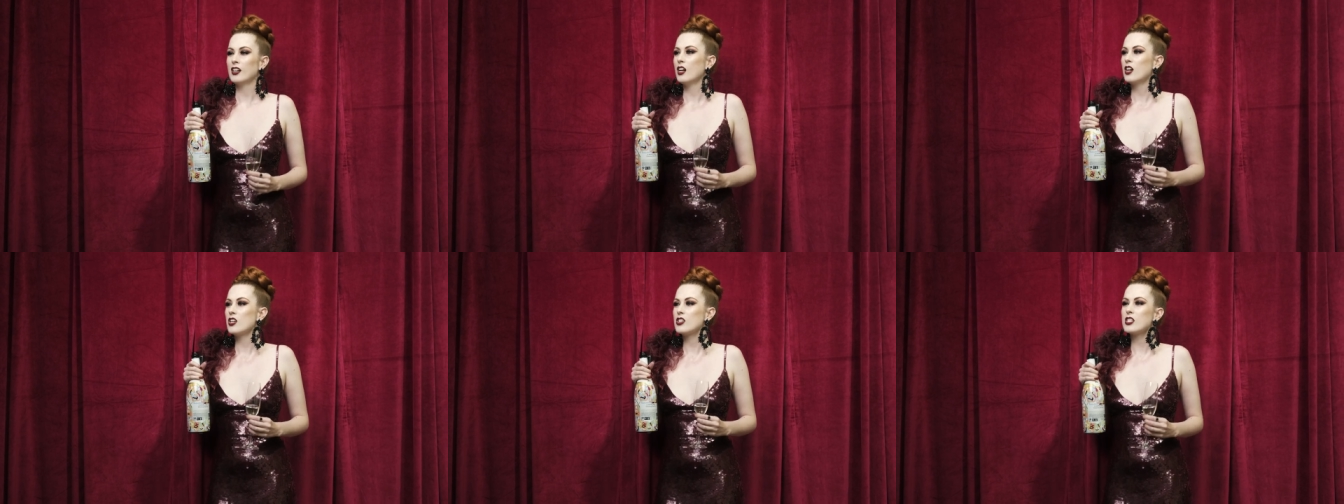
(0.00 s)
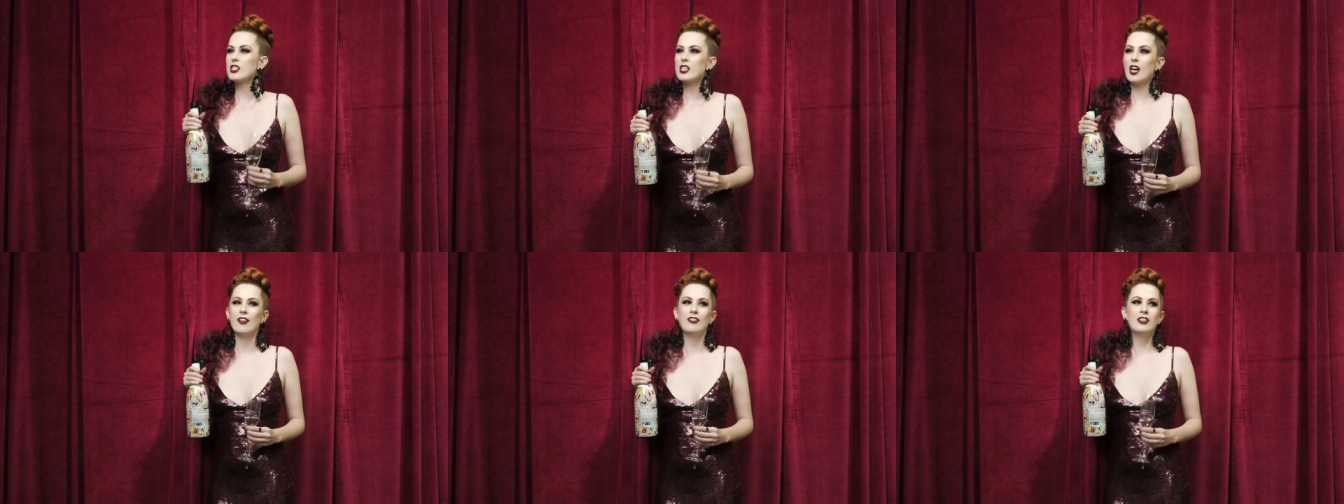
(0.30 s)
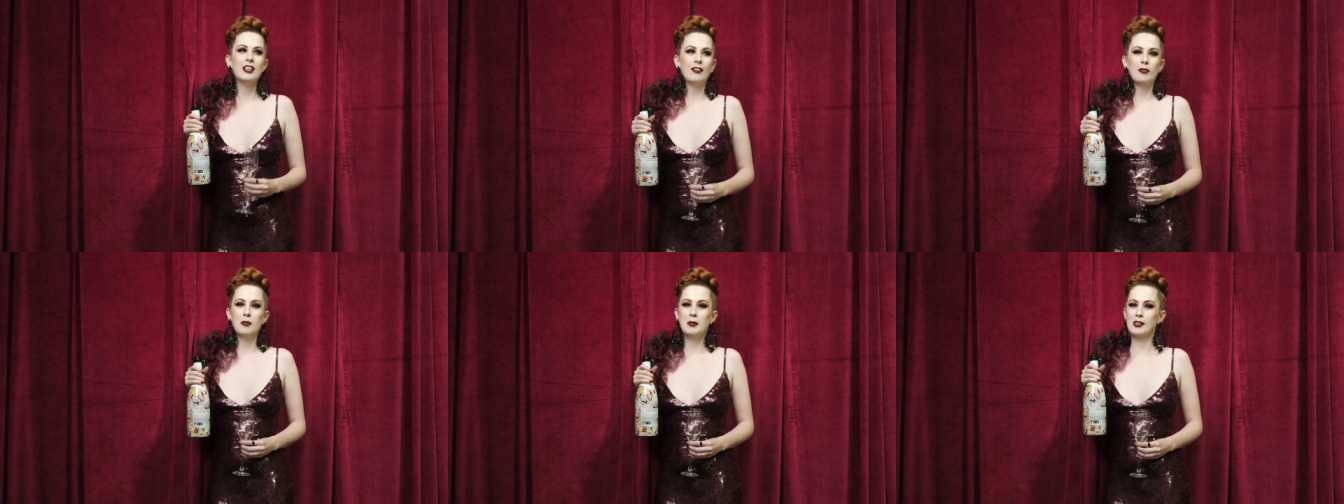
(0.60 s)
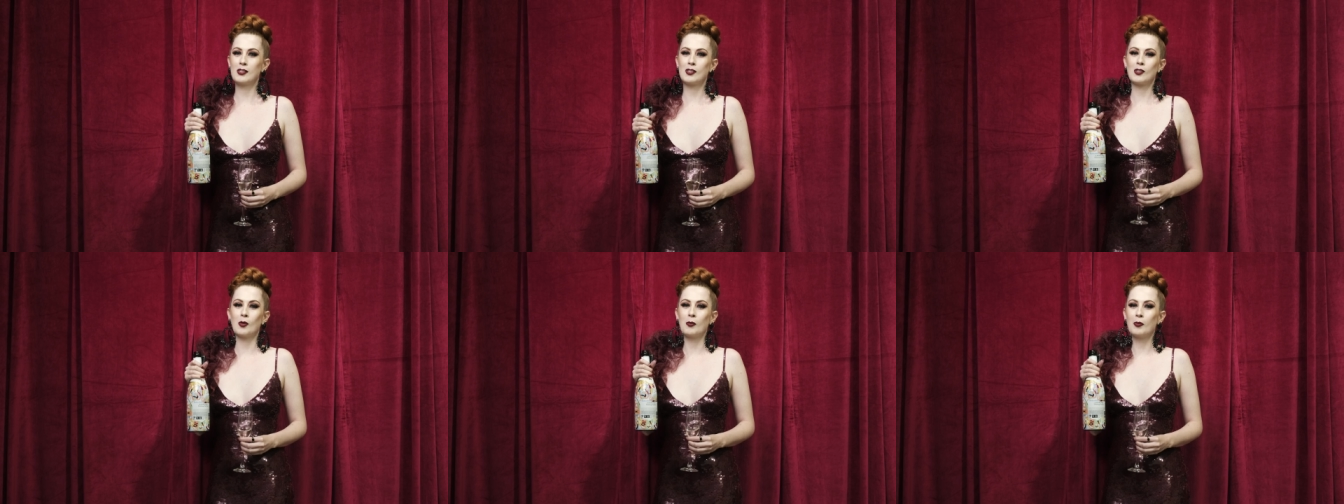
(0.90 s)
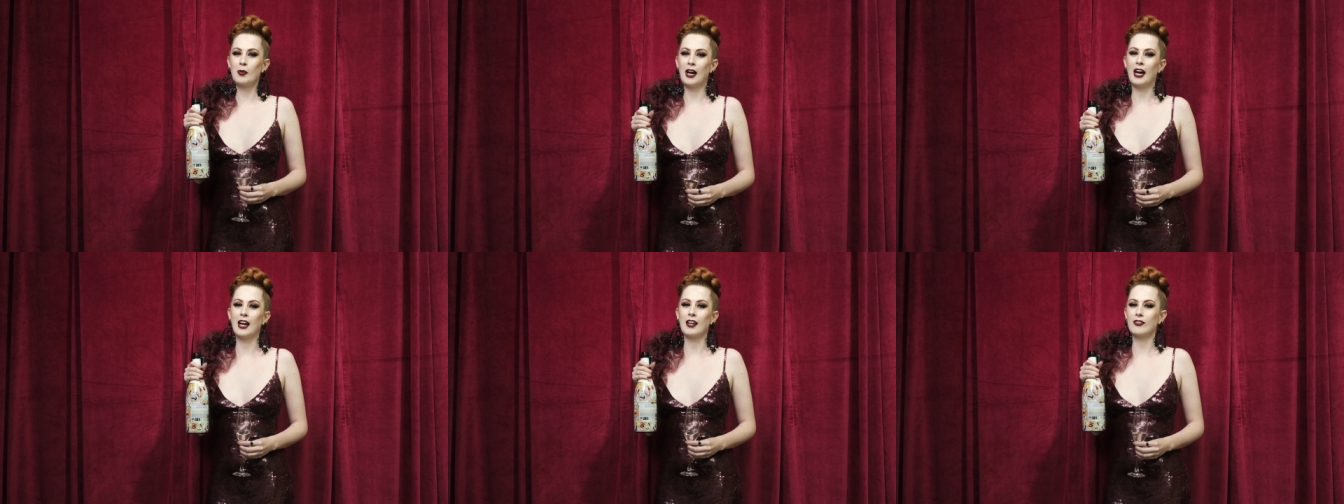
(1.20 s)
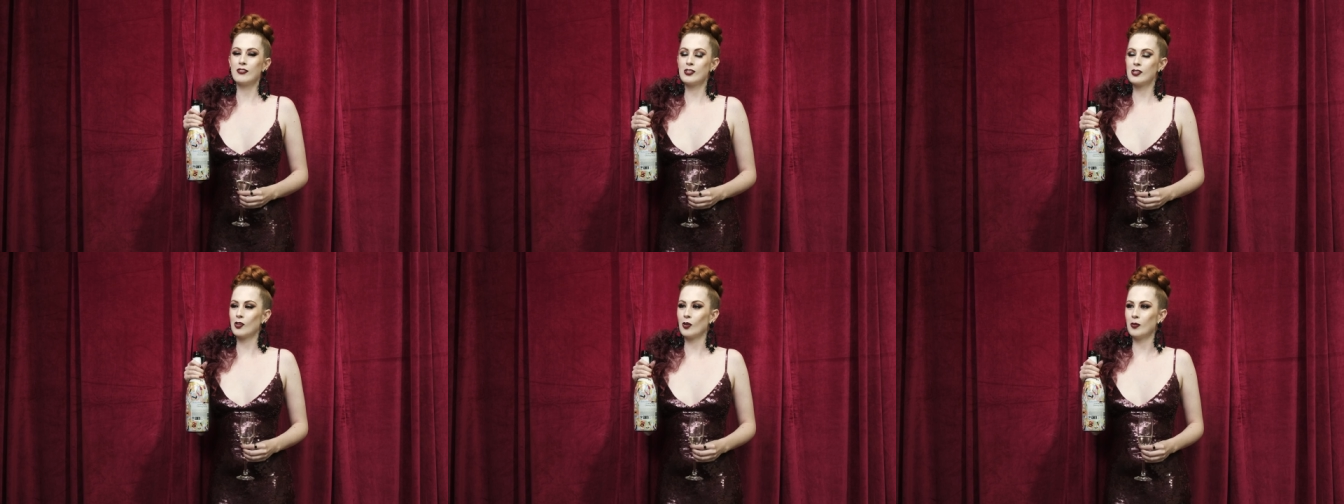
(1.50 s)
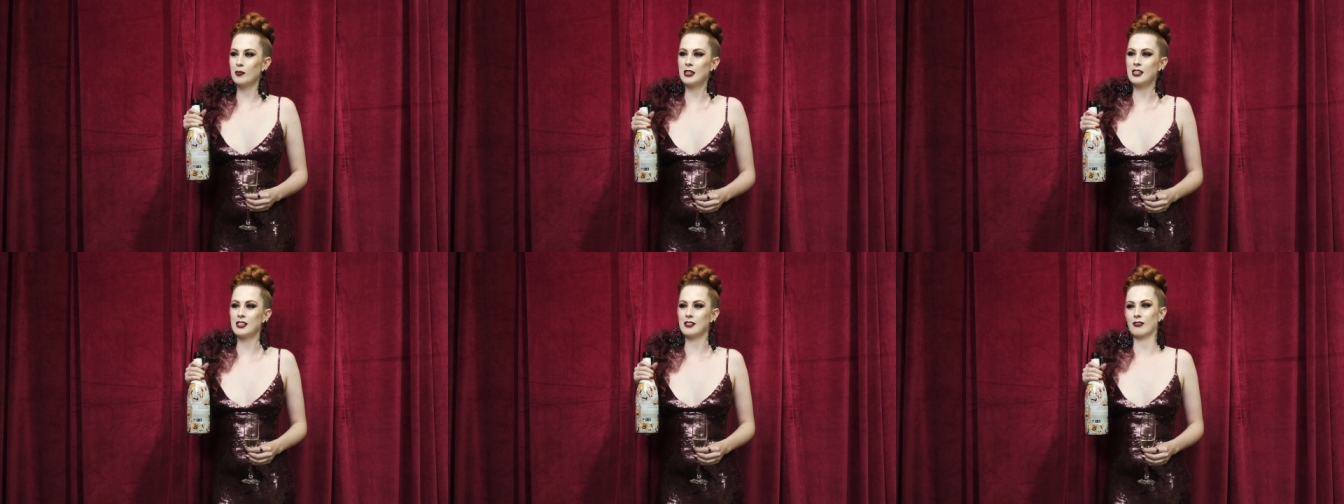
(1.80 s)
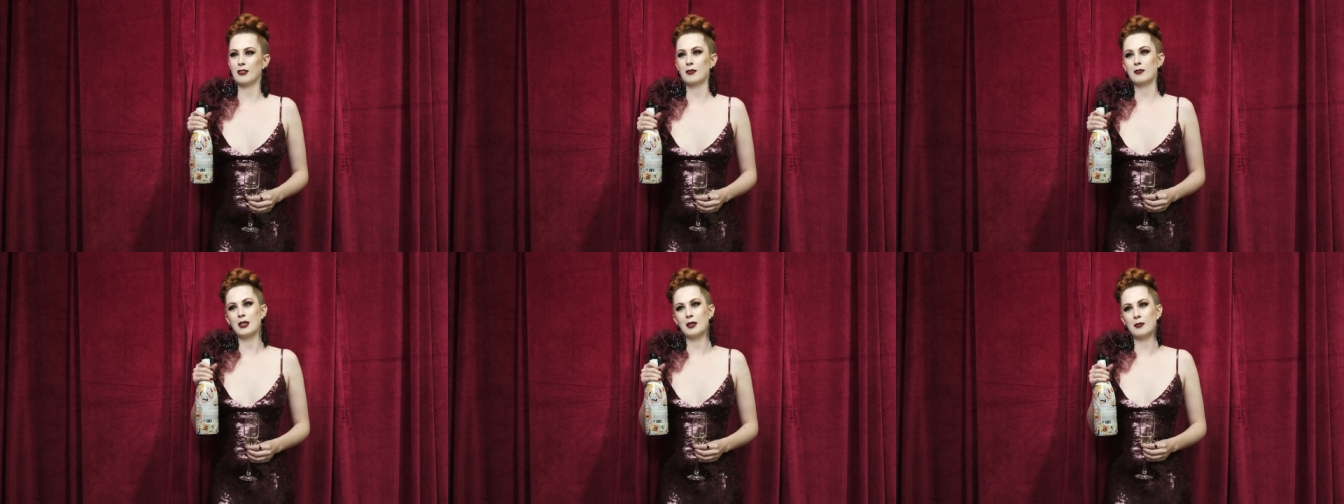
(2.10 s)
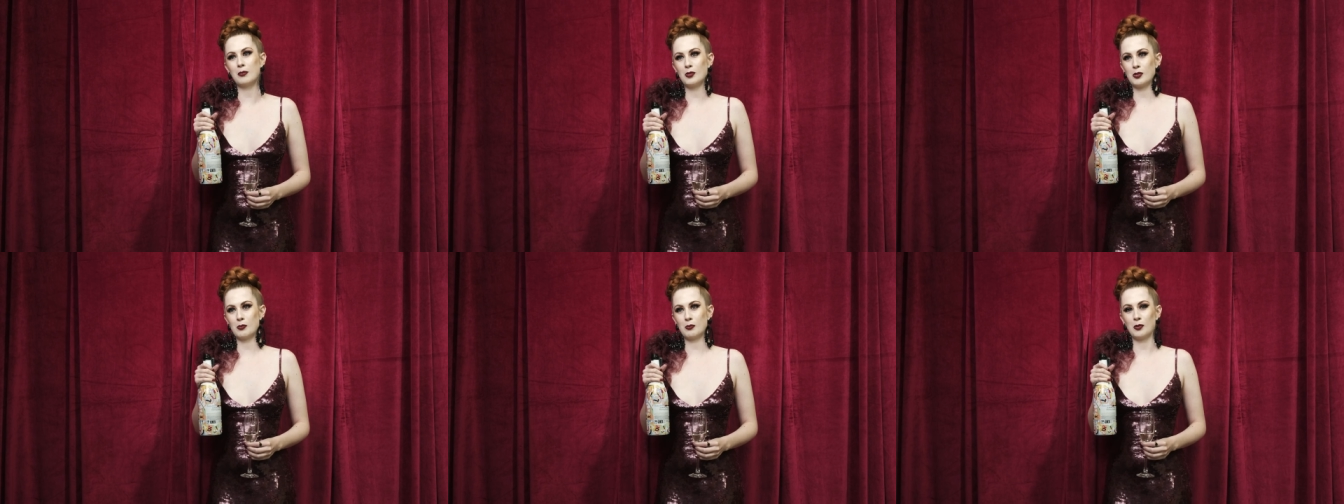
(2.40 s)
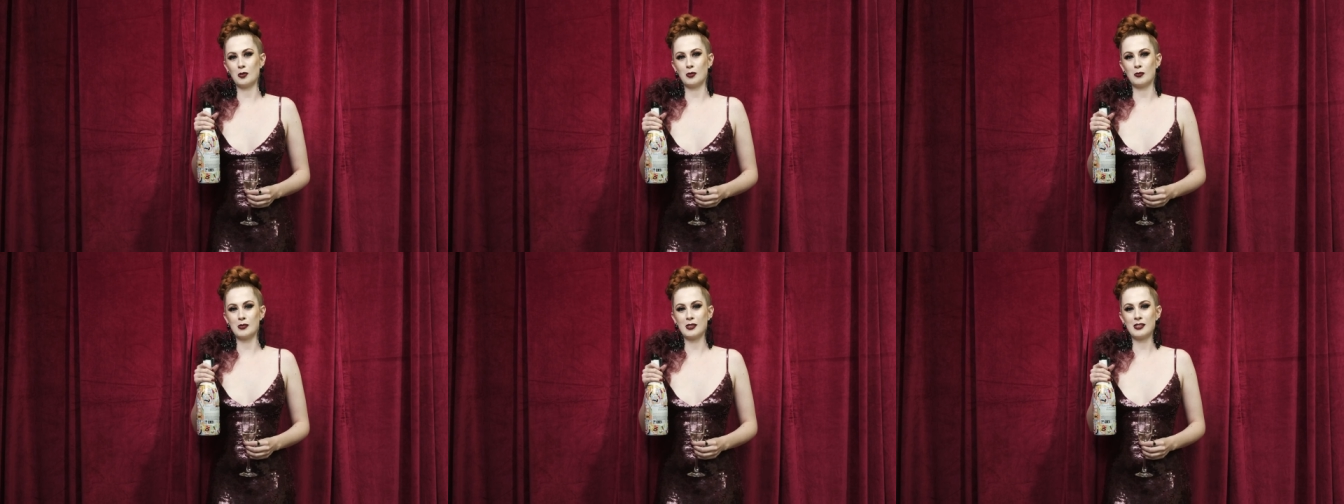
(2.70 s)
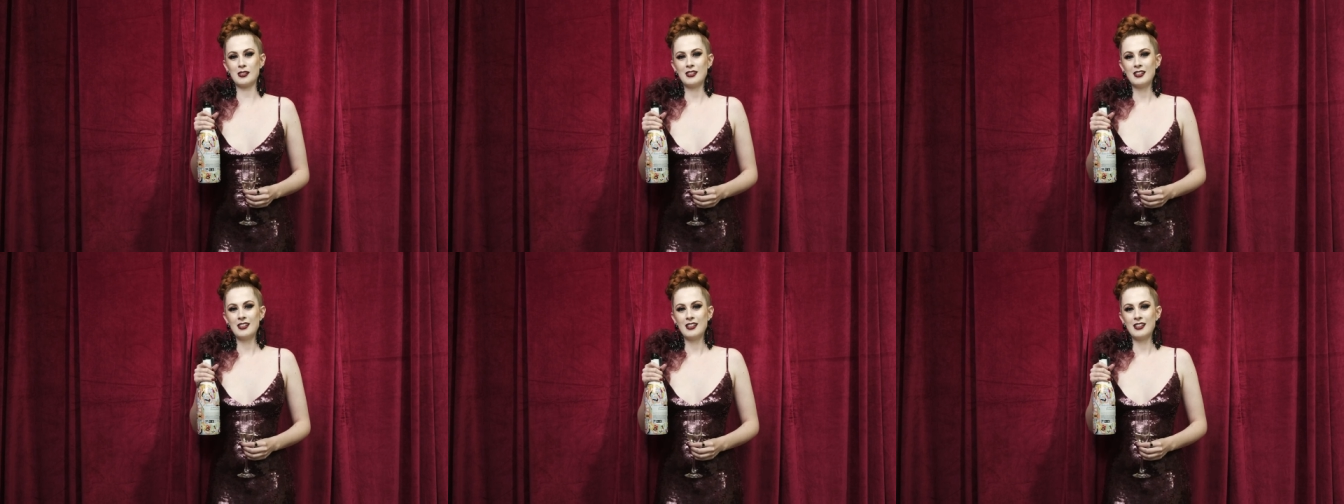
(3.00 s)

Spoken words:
just, I've never been so proud of so many different people's boobs.